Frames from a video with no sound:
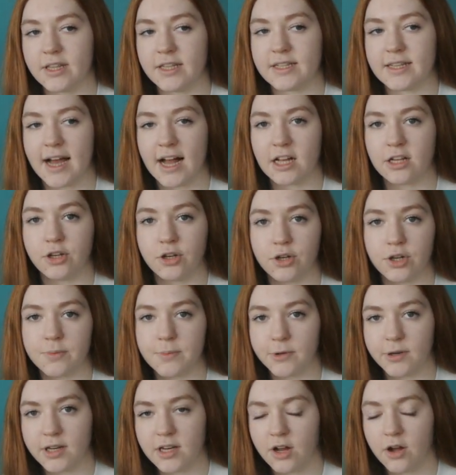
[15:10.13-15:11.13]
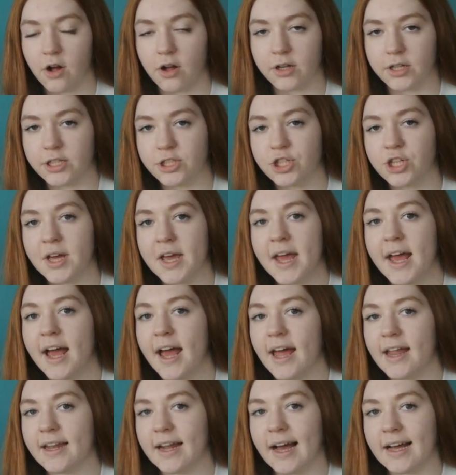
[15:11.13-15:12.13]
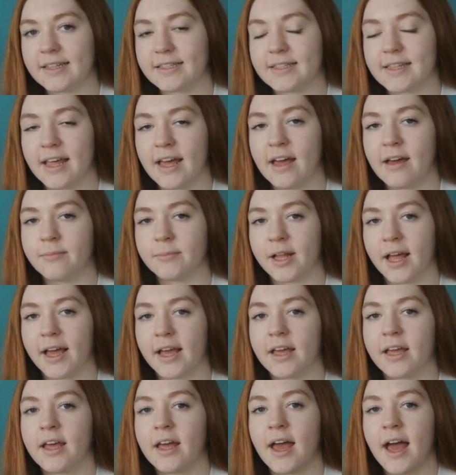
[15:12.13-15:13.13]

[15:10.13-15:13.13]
that's at your community college and ask them like,